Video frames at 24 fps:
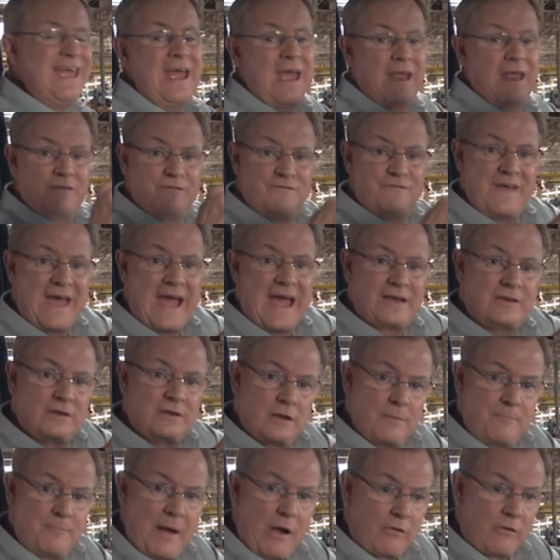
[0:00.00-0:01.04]
And in fact, in
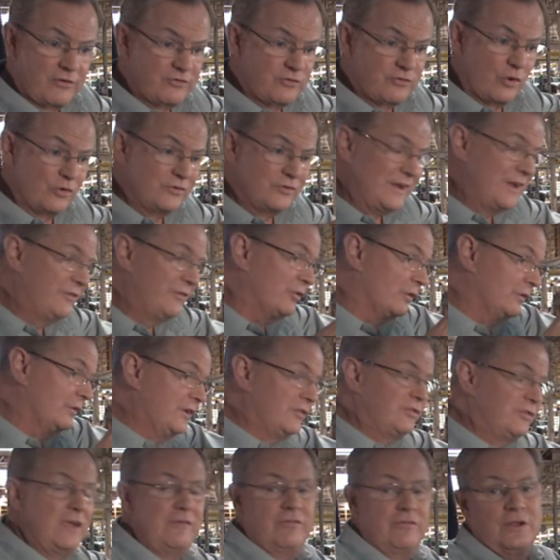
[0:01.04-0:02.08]
the Power Stroke diesel,
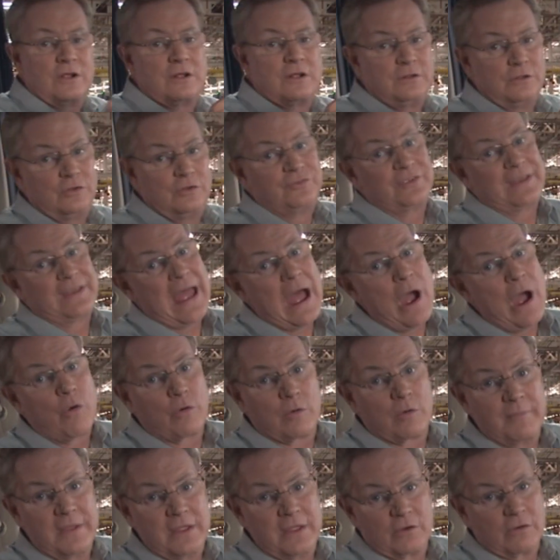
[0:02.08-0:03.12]
this even includes an
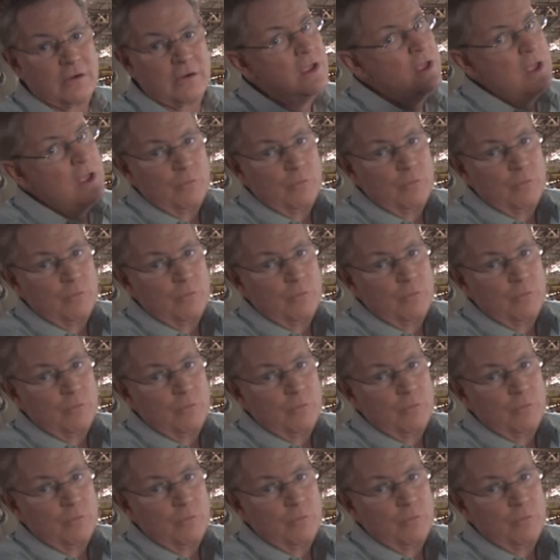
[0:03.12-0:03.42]
hour meter,